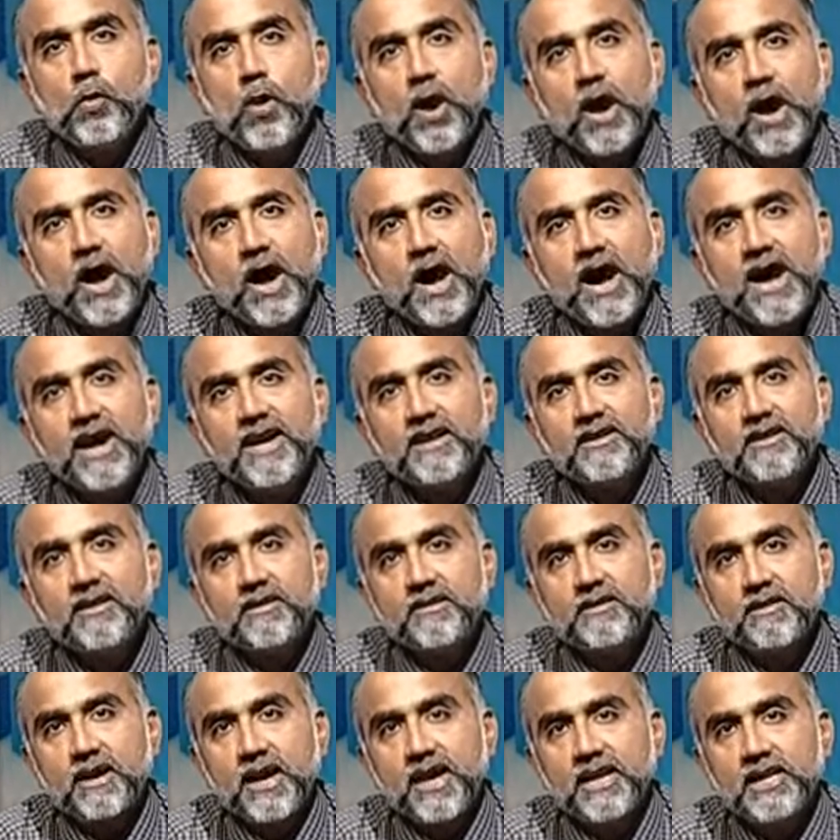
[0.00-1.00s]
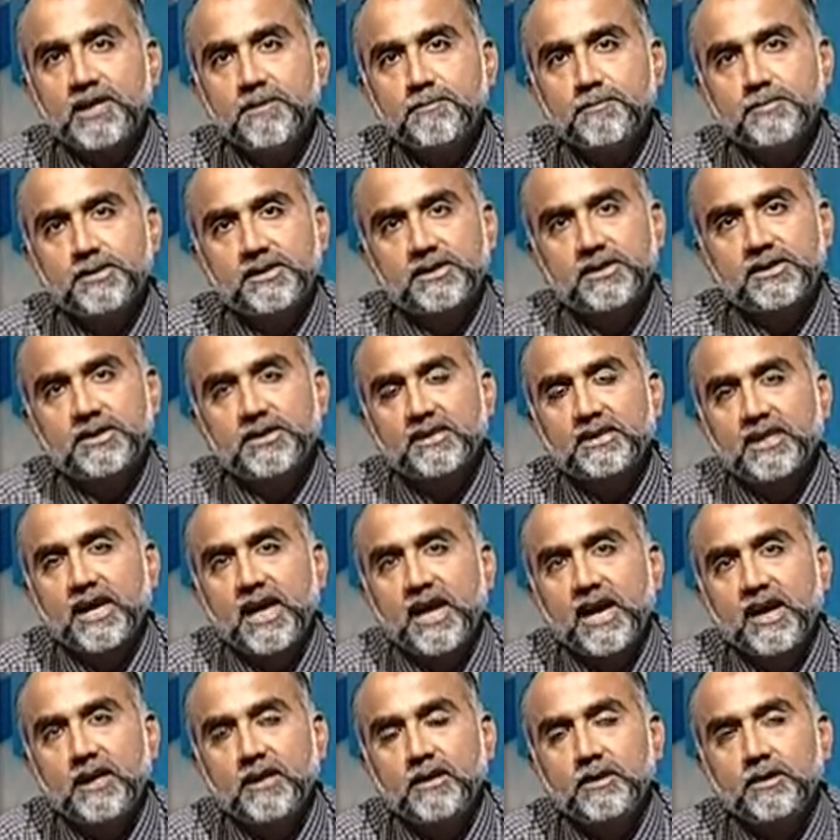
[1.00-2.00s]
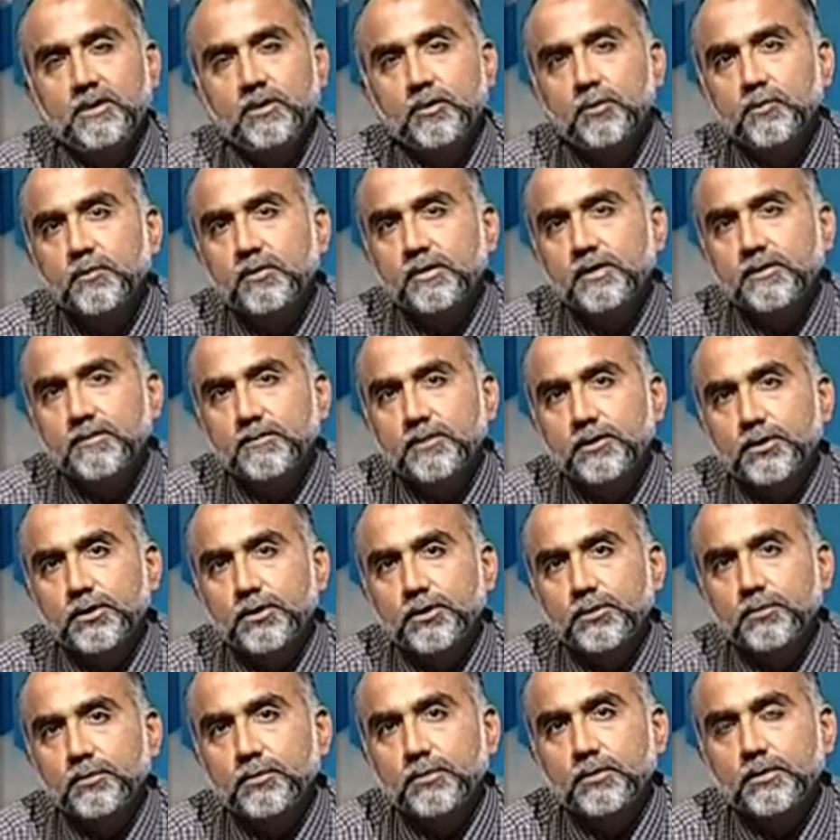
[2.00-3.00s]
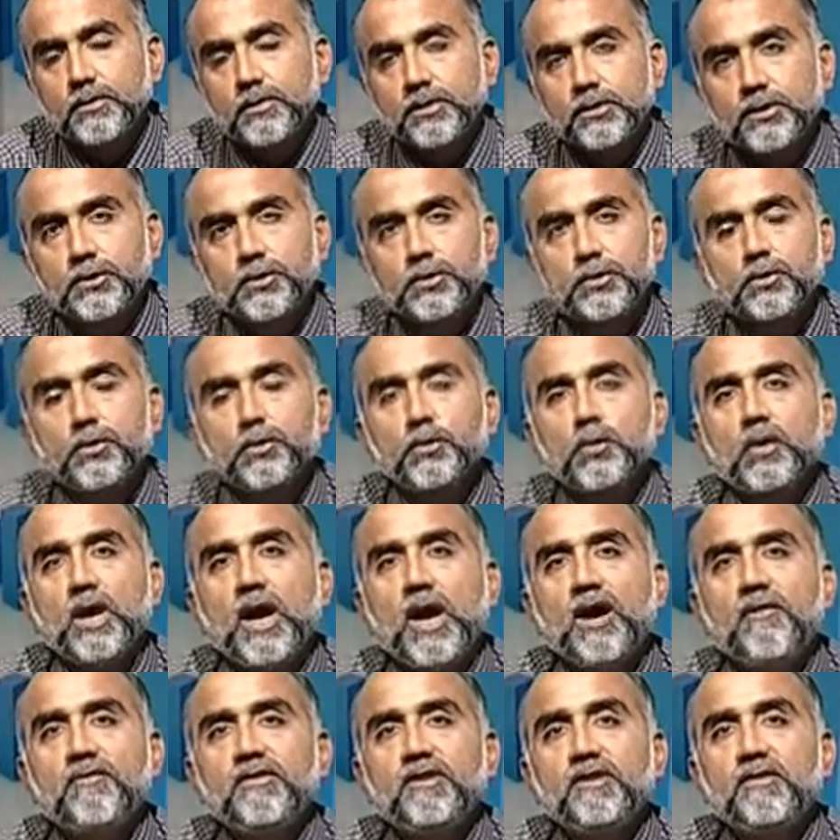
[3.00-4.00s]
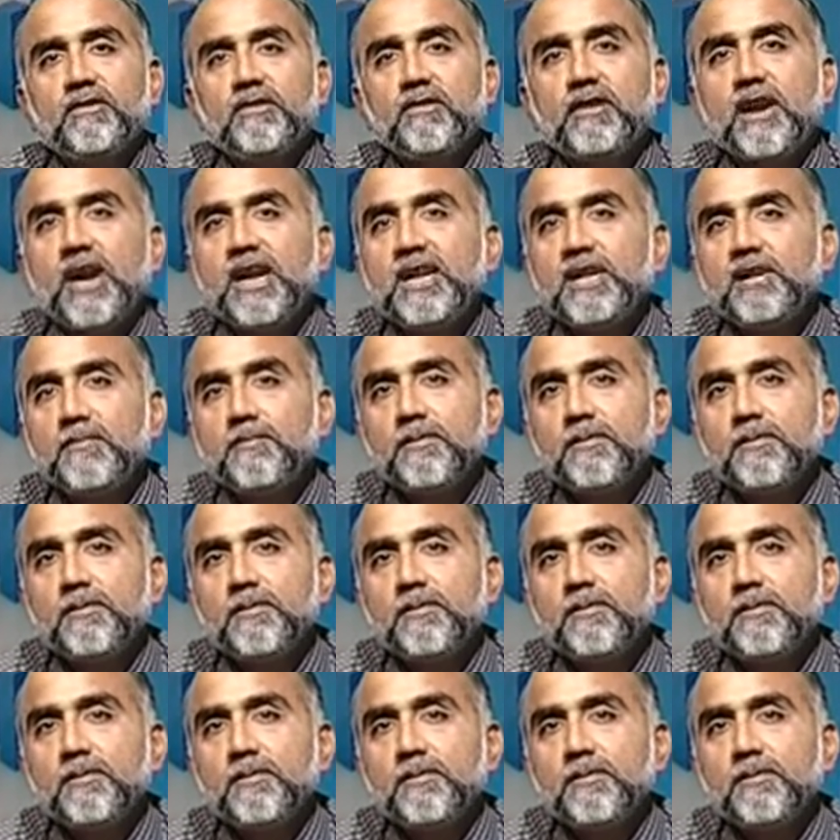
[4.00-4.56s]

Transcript: hired the right personnel to work for you? Do you have the right